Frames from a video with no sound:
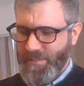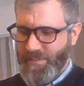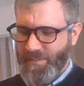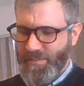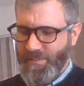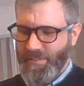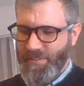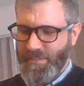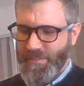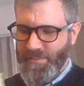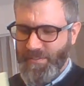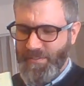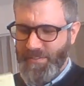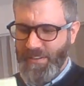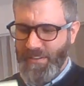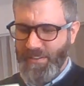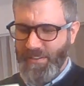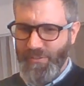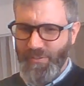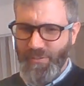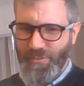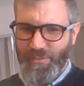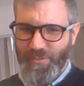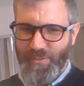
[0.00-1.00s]
So it's got a
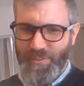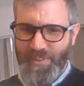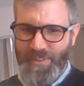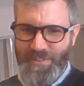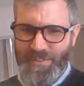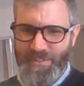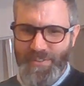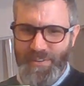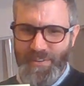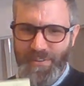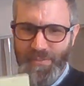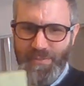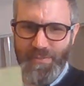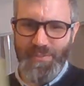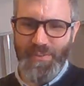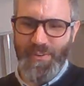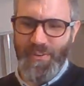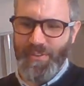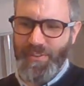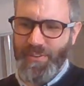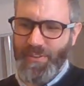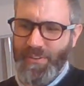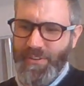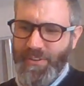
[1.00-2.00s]
little insert with
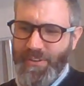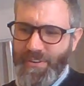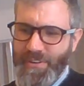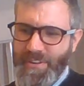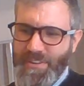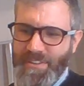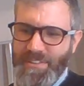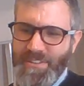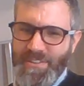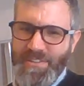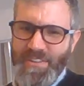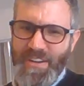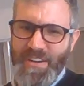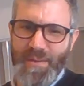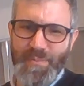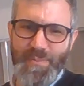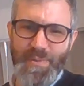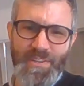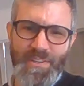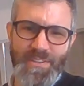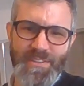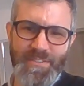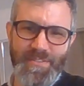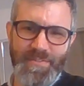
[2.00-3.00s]
all the lyrics in
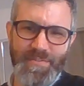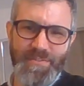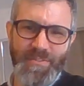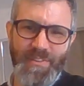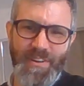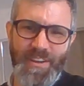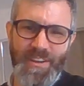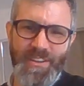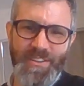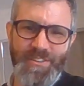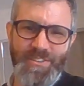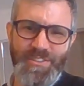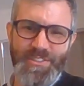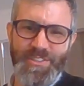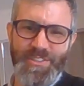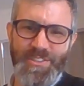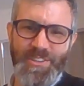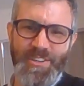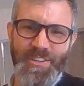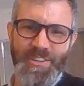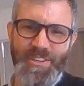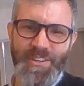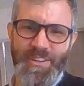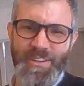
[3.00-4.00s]
Japanese and
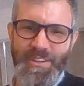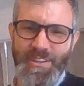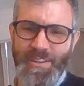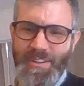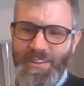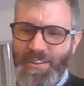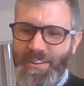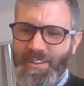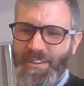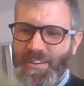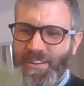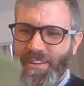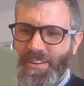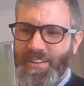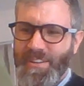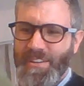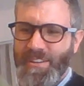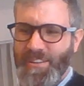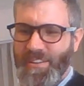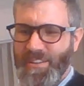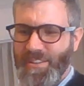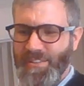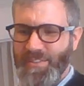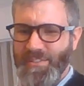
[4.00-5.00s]
French,
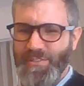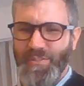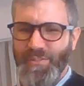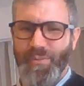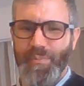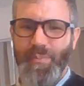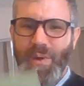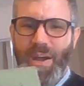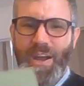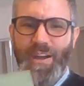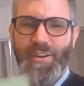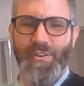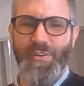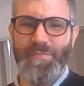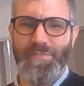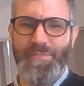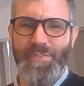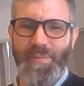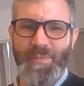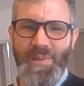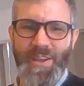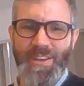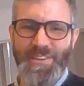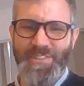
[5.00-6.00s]
and a little bio
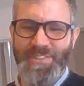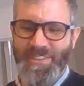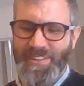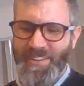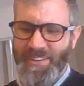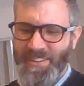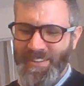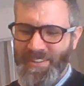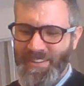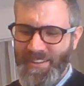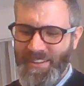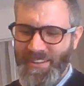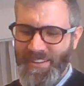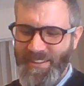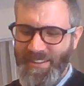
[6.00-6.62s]
information.